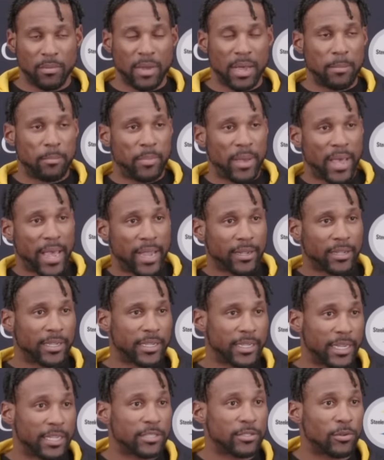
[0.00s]
with my back
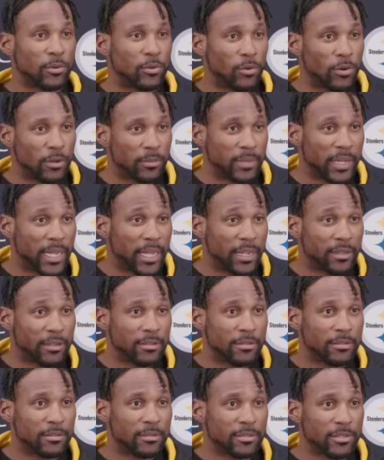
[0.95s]
against the quarterback,
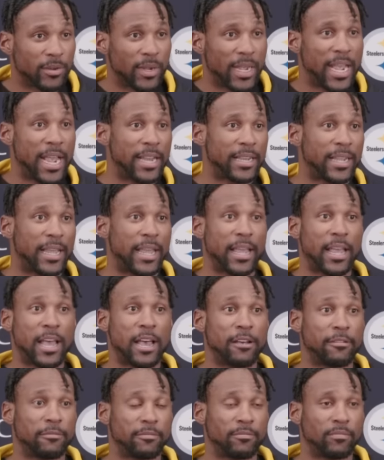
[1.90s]
so I had to
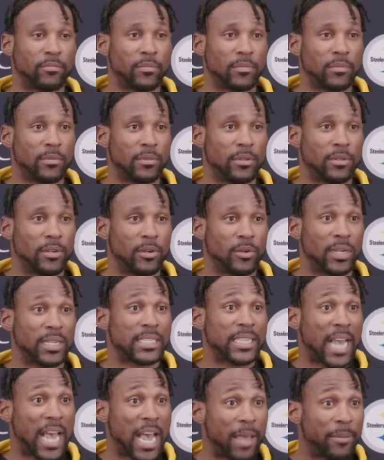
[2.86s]
have, you know,
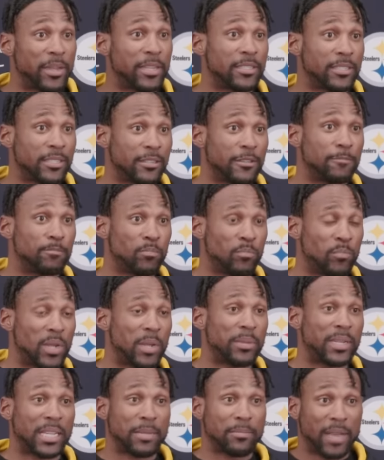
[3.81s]
the timing to
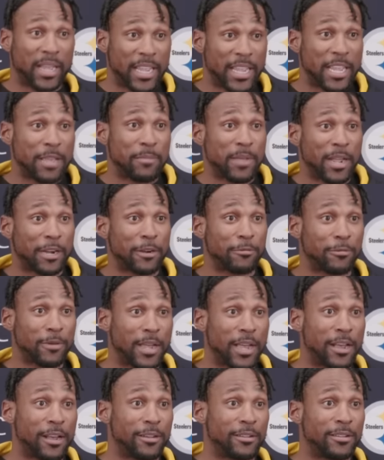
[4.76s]
be able to get my head back
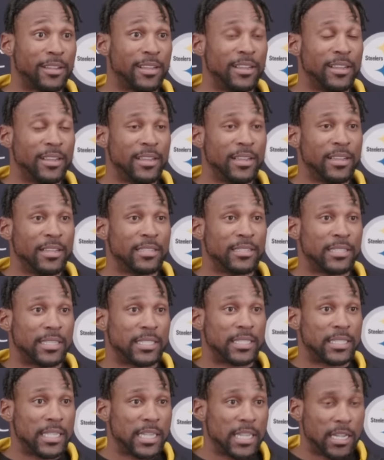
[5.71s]
around
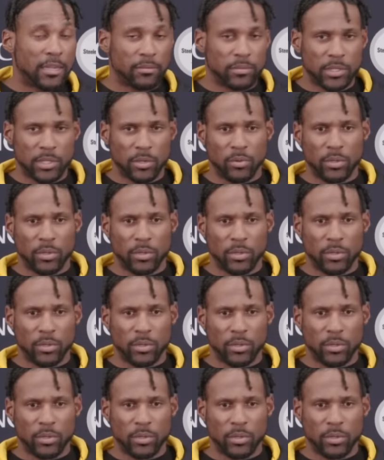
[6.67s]
to see it.